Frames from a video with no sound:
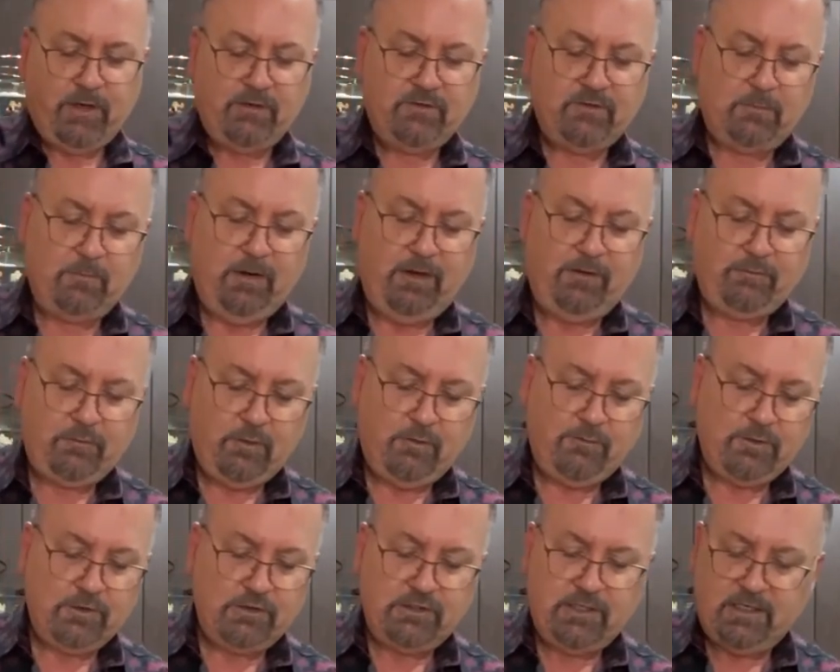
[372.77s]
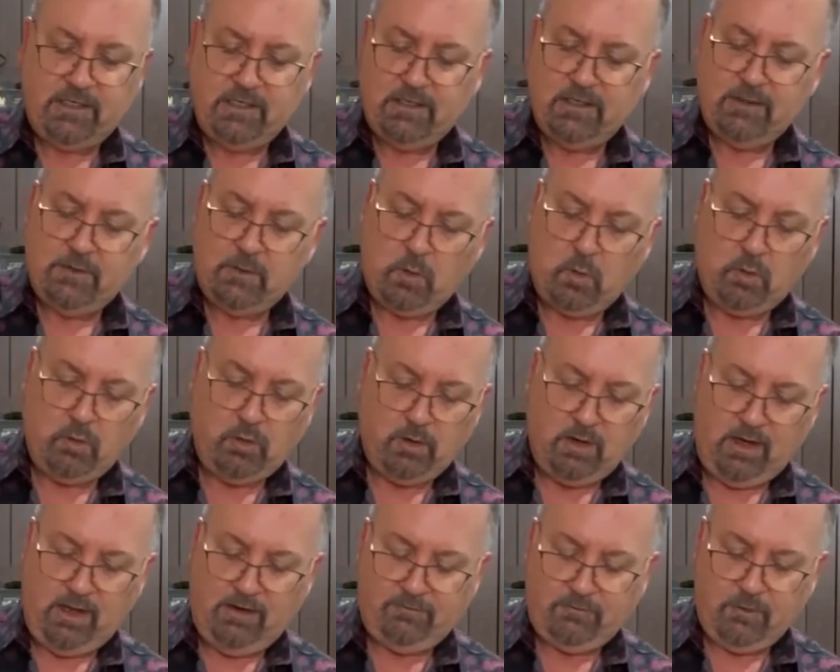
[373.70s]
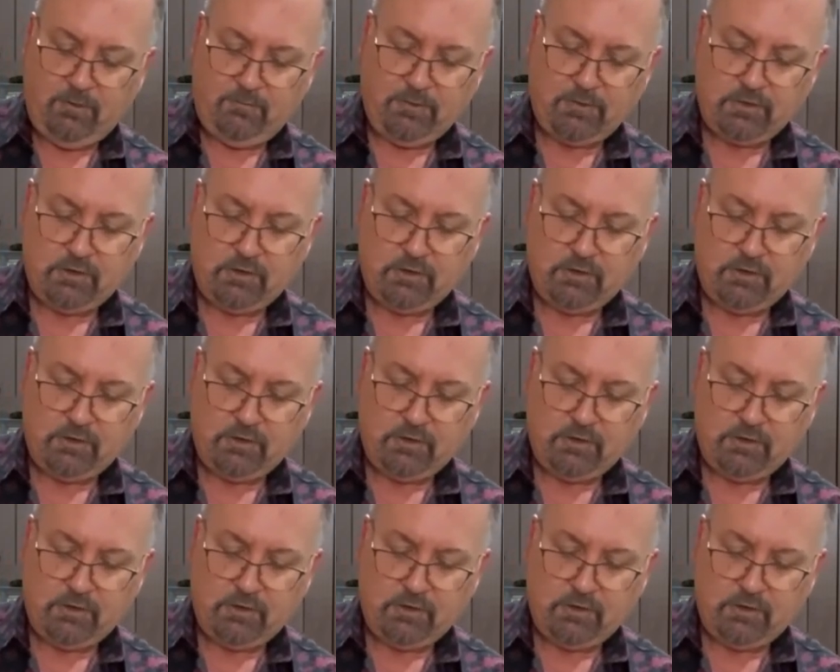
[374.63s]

some leftover chicken or leftover